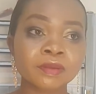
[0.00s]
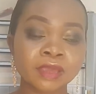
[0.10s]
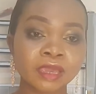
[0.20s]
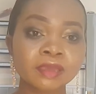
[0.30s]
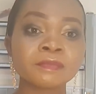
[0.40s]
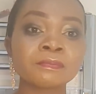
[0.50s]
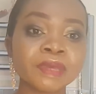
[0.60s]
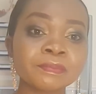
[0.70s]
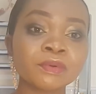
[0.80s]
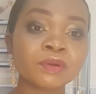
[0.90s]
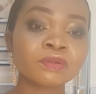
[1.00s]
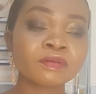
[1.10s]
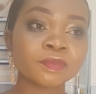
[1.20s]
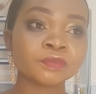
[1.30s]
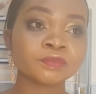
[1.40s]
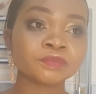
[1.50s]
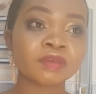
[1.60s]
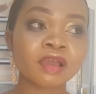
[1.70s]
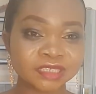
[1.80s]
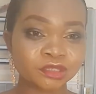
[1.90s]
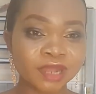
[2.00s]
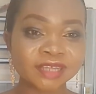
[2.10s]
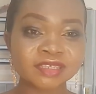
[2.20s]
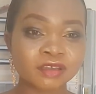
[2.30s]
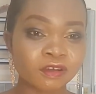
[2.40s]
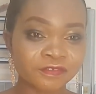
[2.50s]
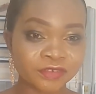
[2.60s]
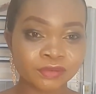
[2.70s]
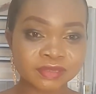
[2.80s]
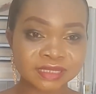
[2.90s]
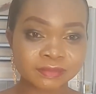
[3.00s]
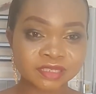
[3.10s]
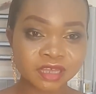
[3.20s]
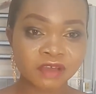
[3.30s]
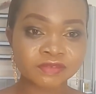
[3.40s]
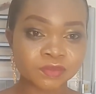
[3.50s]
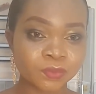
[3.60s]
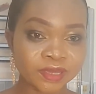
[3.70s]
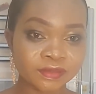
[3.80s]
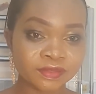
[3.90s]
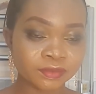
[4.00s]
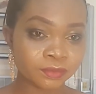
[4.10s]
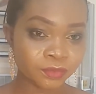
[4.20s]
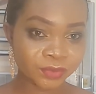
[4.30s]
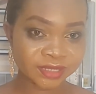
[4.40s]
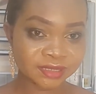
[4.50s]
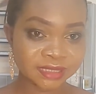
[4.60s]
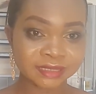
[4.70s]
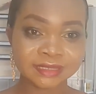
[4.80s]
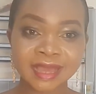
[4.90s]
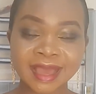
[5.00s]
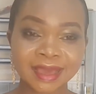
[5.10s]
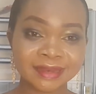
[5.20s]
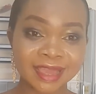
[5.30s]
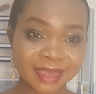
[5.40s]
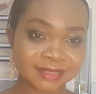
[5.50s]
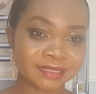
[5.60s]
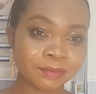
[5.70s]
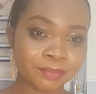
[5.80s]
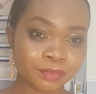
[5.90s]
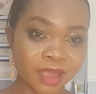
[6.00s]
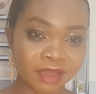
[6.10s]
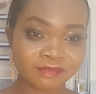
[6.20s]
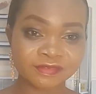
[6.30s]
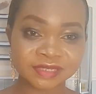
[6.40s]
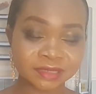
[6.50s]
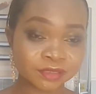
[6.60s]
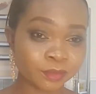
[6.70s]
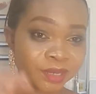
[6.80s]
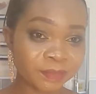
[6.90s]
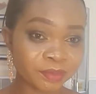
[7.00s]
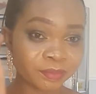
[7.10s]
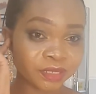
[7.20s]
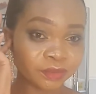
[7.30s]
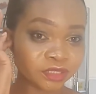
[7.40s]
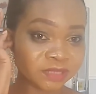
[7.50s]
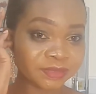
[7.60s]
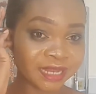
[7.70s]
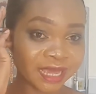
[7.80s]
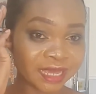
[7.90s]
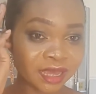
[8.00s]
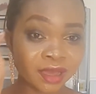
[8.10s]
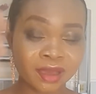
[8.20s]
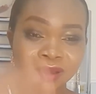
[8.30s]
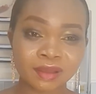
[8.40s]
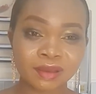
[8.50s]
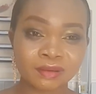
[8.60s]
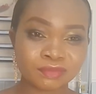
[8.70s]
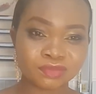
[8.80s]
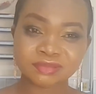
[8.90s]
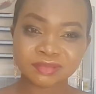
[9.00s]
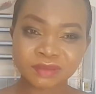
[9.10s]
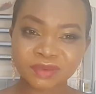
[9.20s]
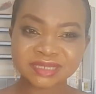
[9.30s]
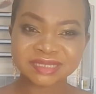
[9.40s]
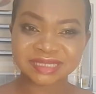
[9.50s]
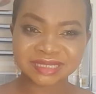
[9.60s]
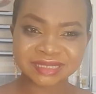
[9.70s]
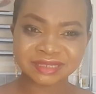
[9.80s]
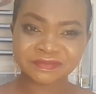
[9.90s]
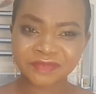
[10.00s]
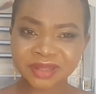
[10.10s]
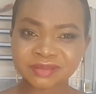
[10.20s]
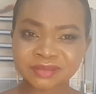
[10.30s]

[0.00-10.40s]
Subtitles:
Okay, people try to confuse themselves with reason and example. I've seen so many people, they'll just be like, what is this different?